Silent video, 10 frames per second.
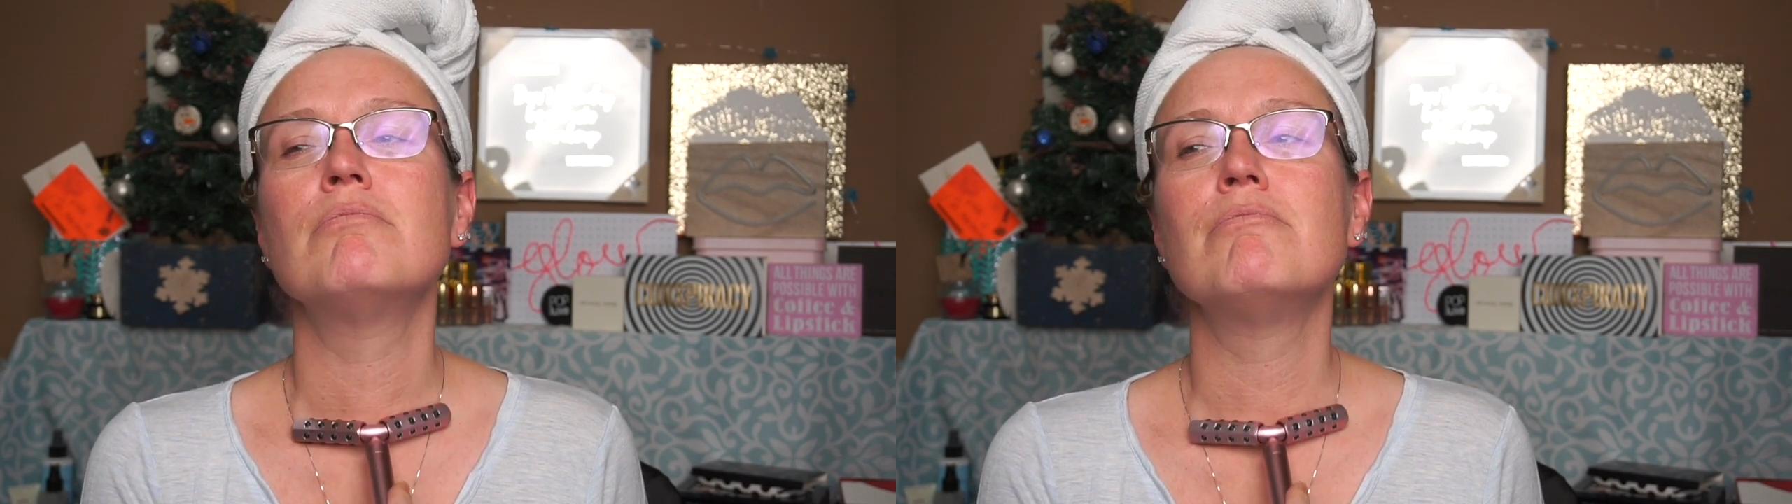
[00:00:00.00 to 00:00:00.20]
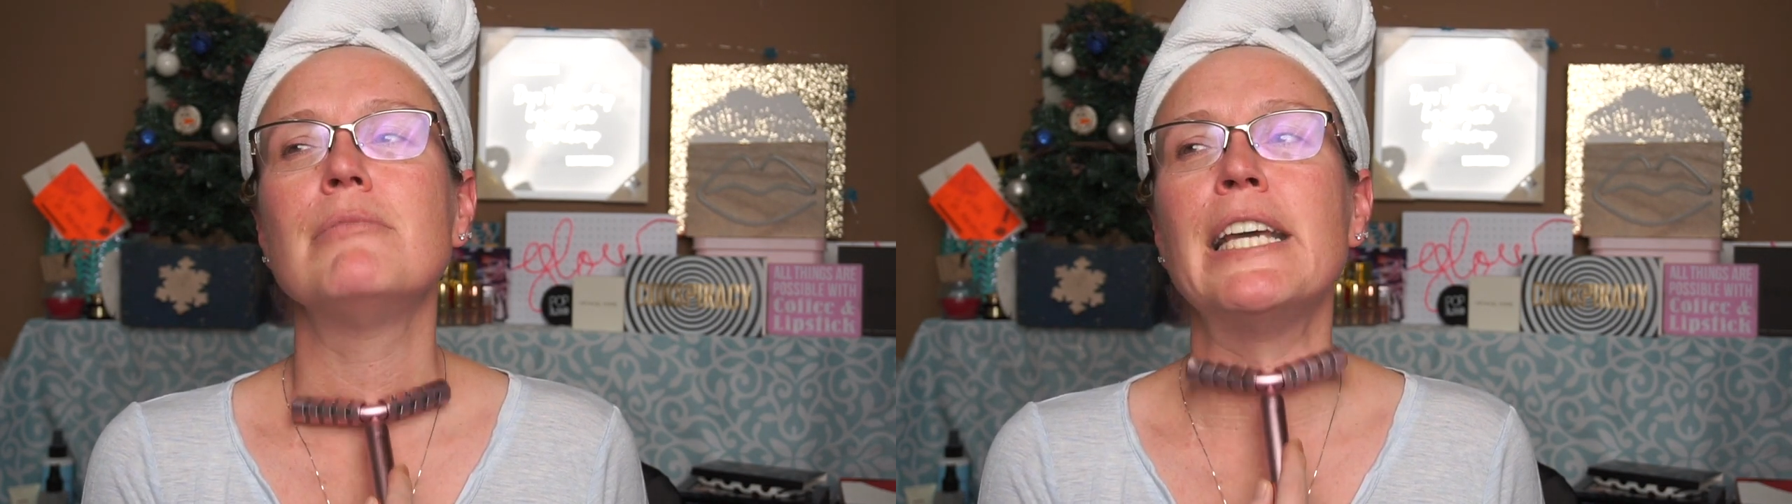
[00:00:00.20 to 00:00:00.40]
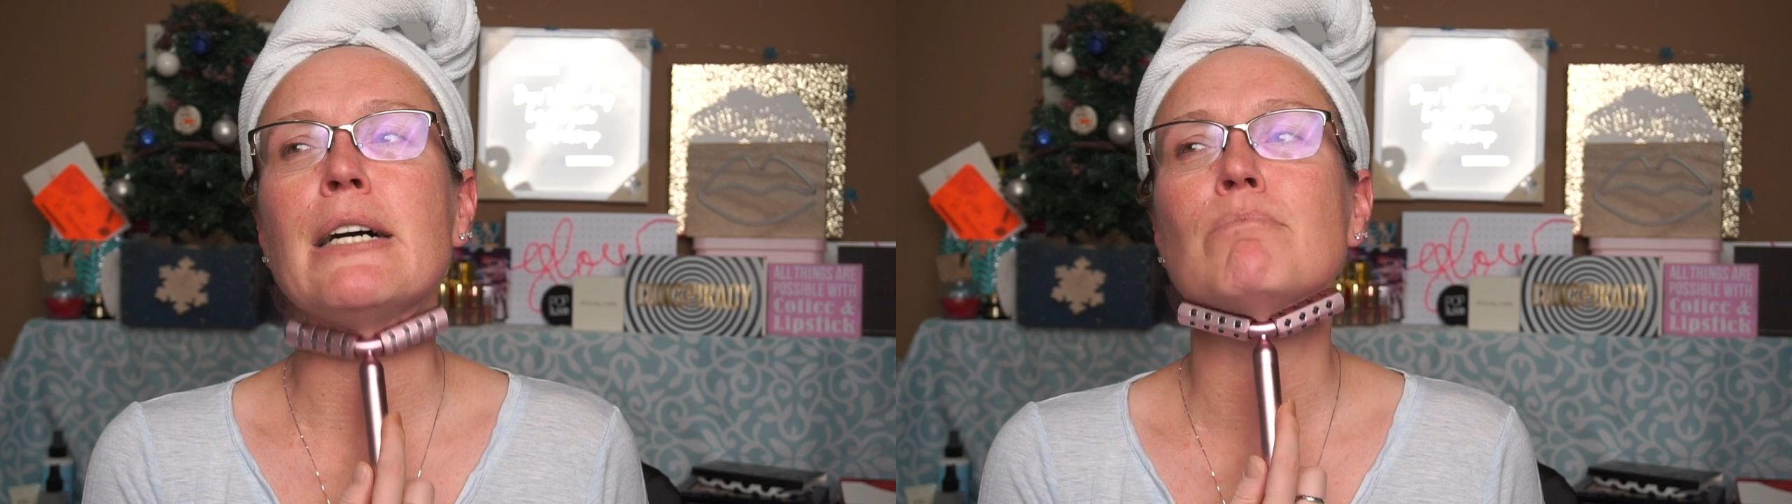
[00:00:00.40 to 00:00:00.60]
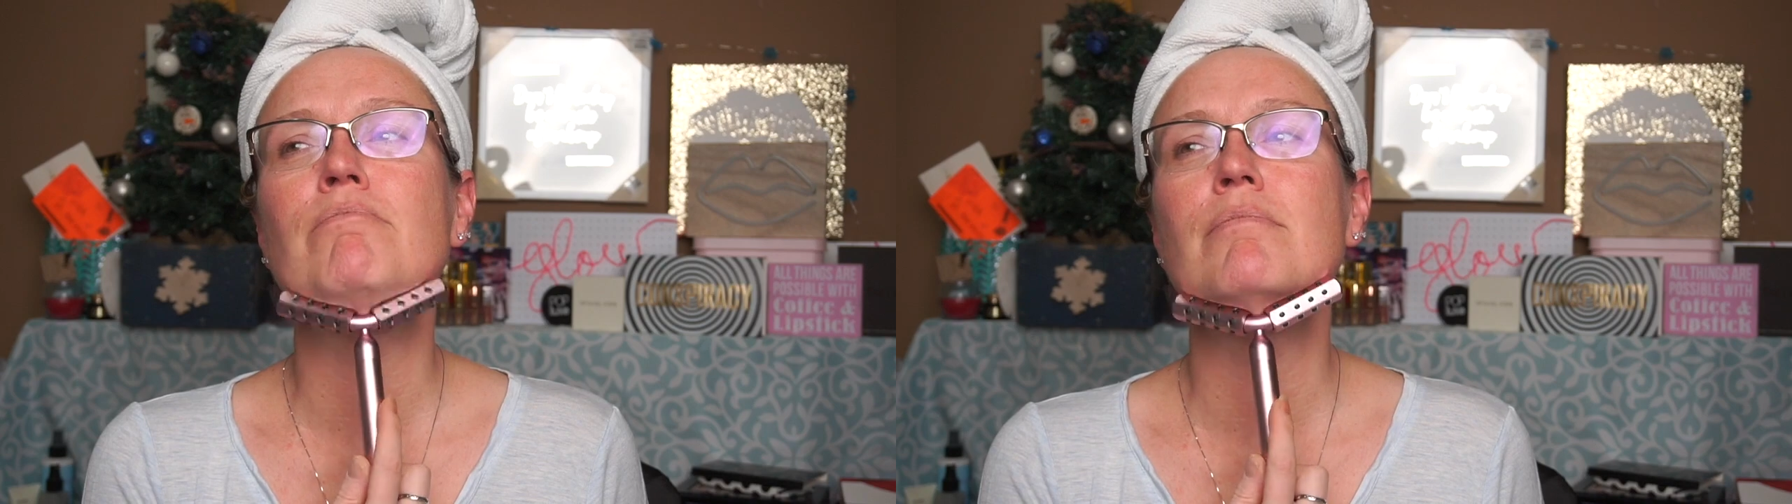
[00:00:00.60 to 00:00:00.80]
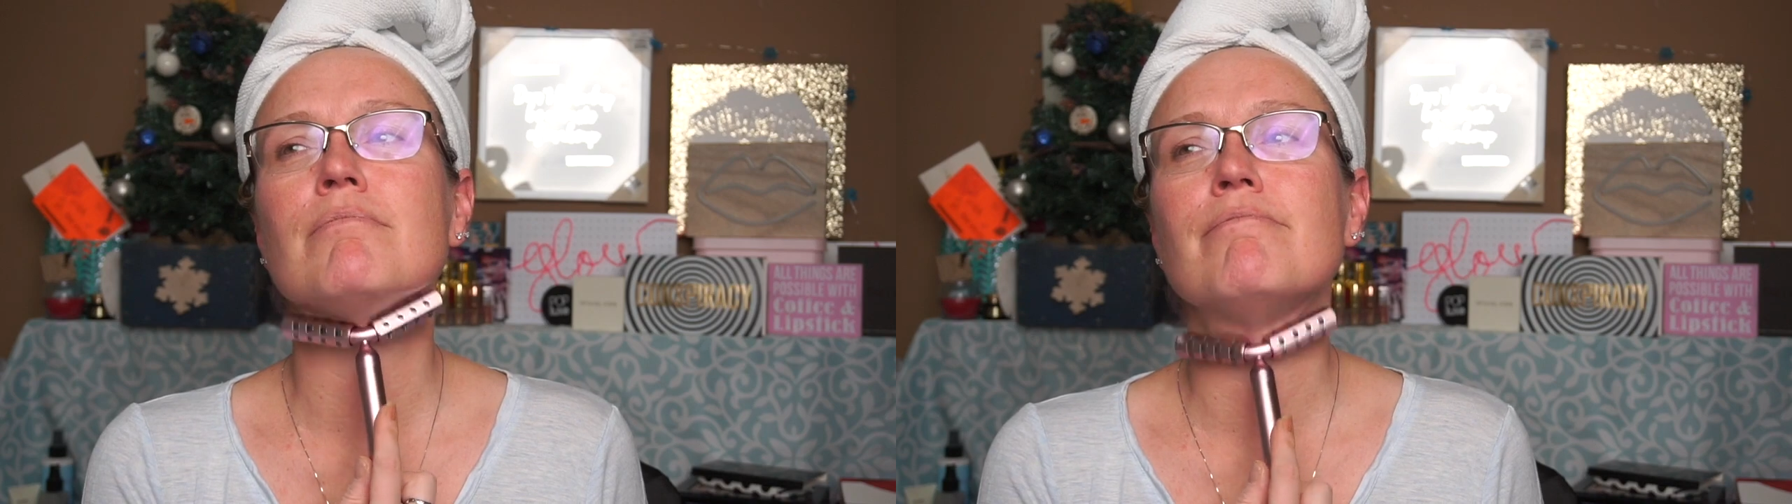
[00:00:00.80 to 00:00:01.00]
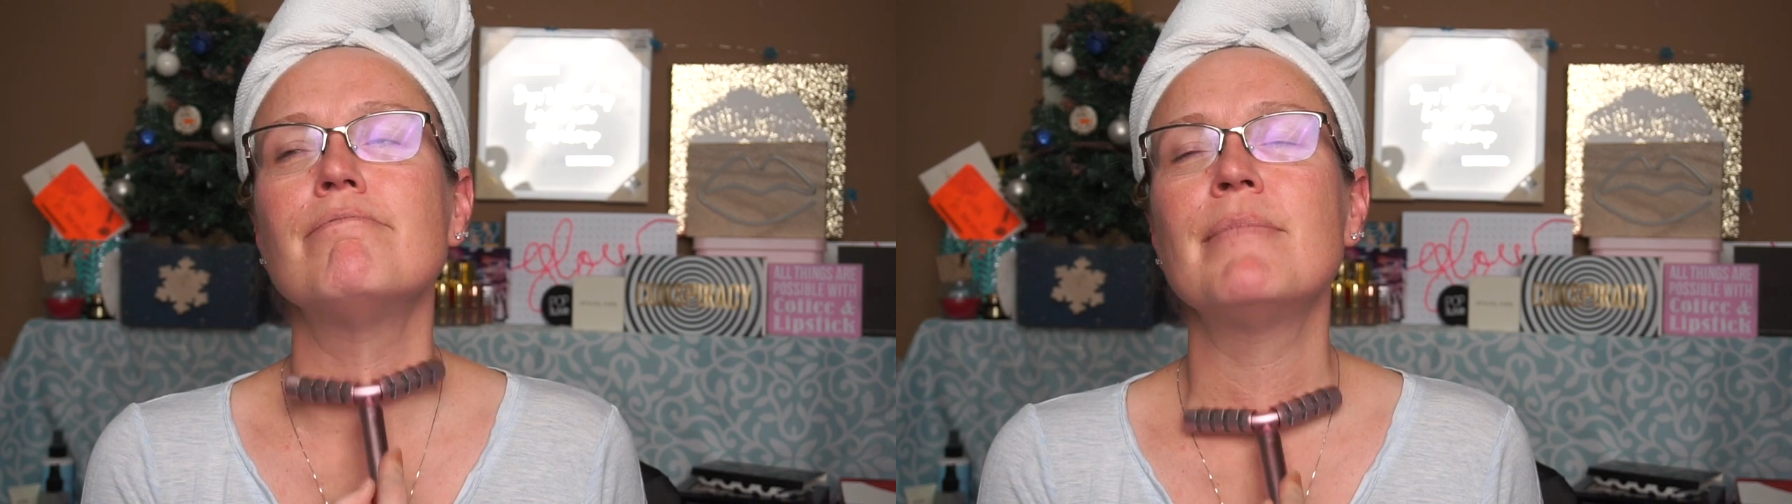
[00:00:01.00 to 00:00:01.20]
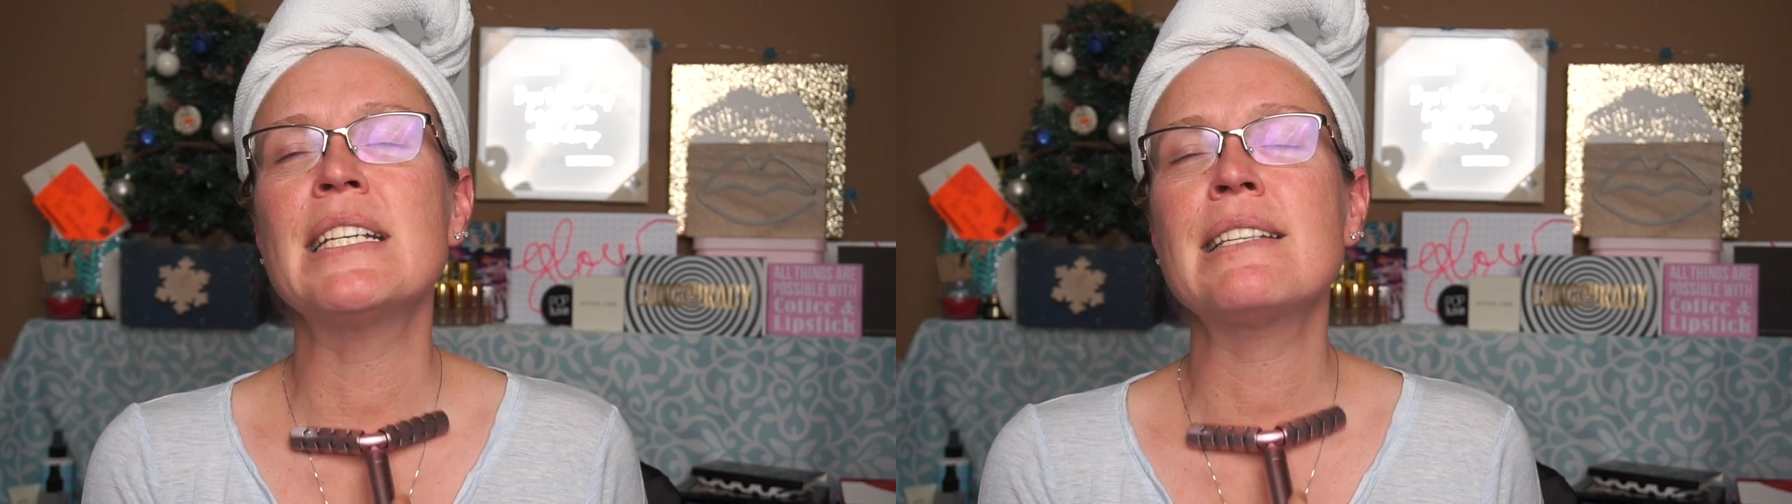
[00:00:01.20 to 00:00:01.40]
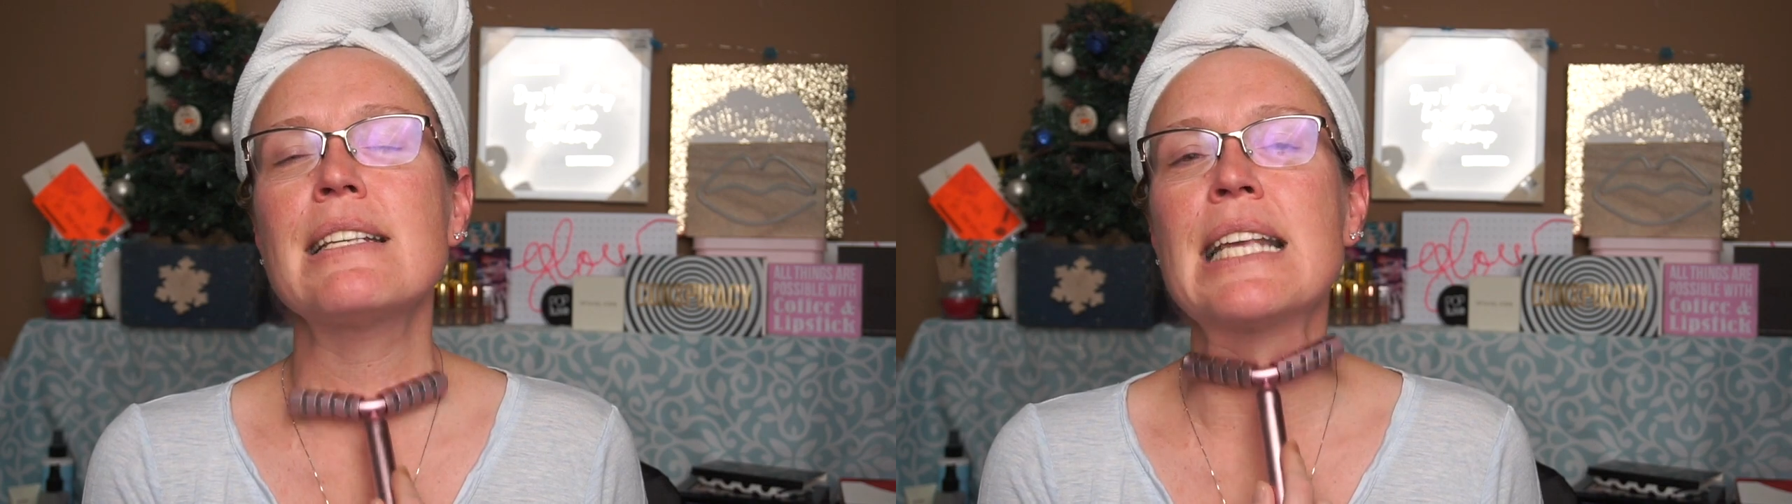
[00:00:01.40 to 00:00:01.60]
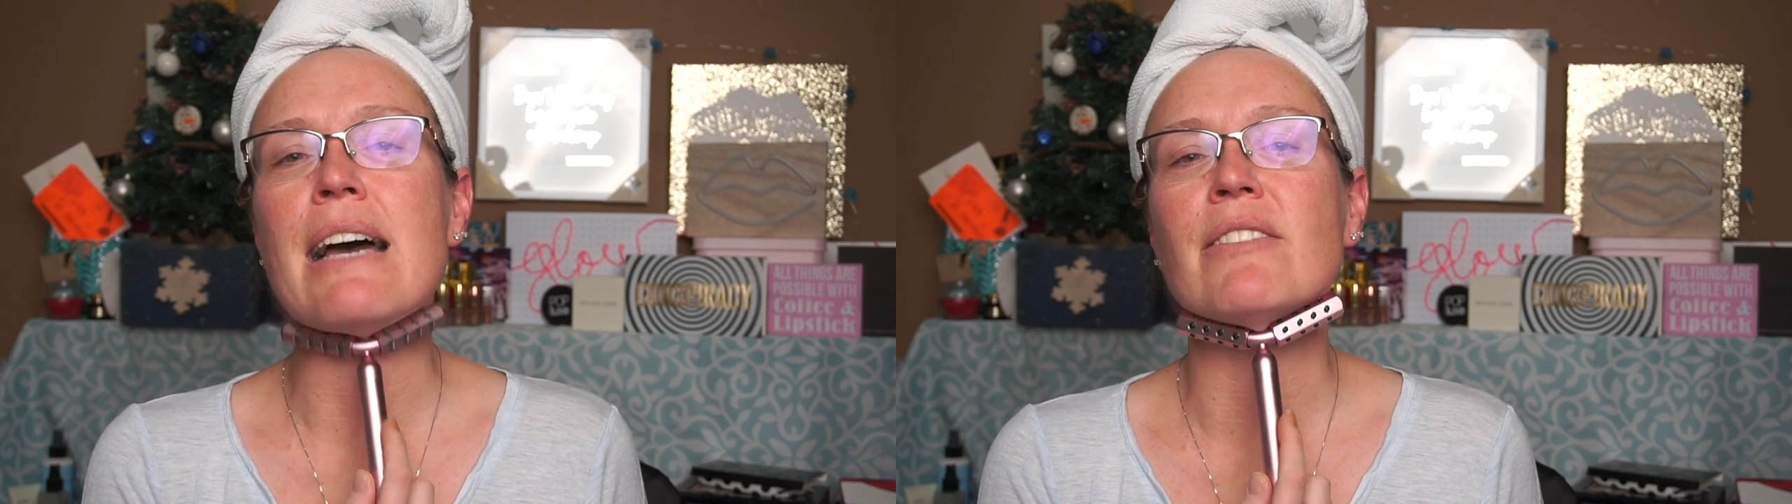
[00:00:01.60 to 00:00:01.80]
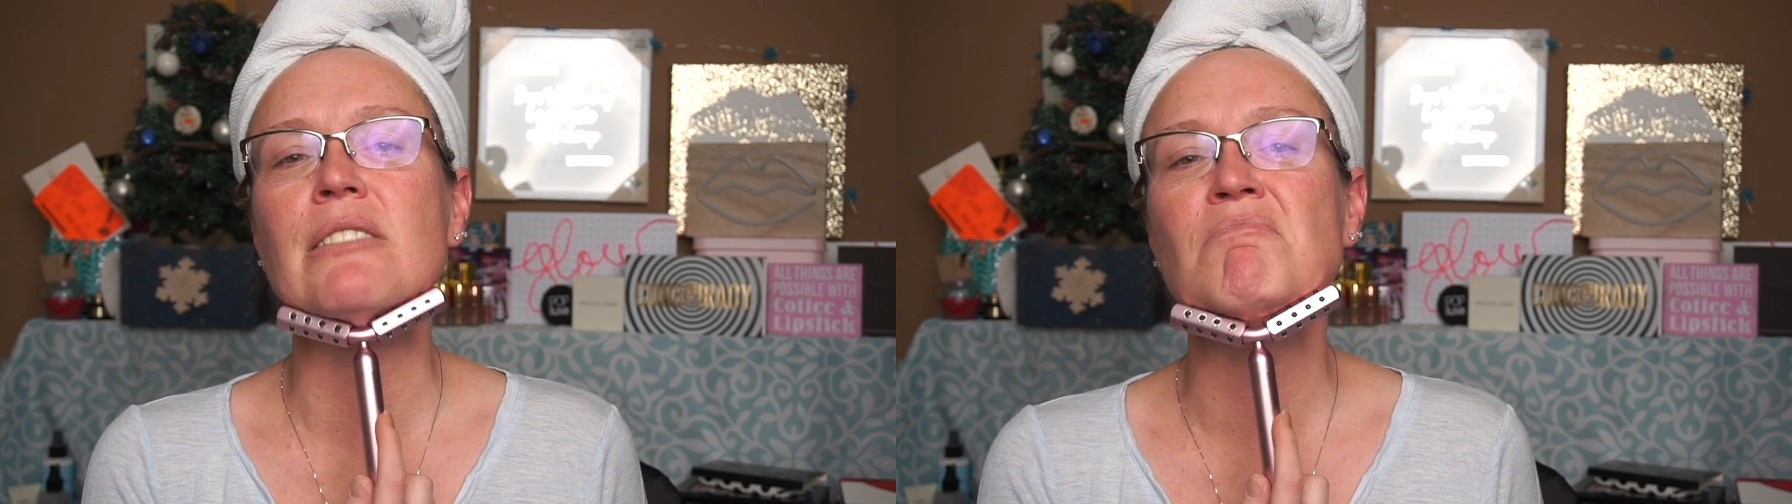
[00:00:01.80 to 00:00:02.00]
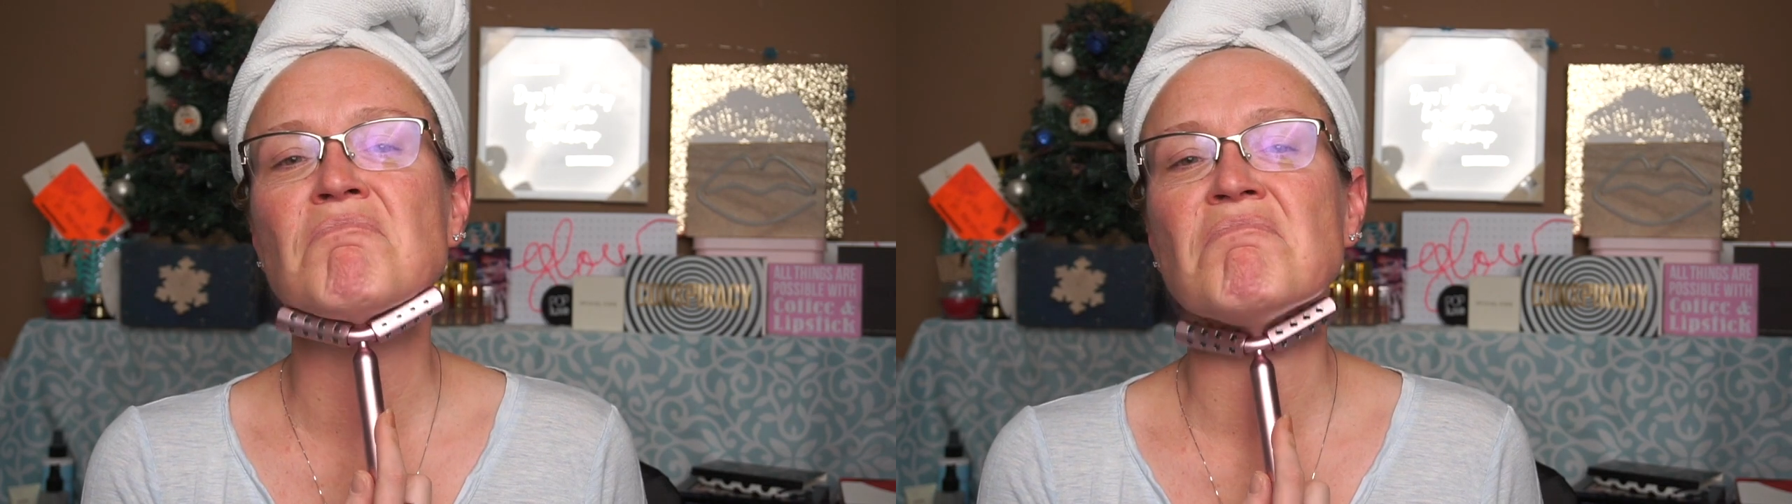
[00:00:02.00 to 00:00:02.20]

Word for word: Yep, this is heaven.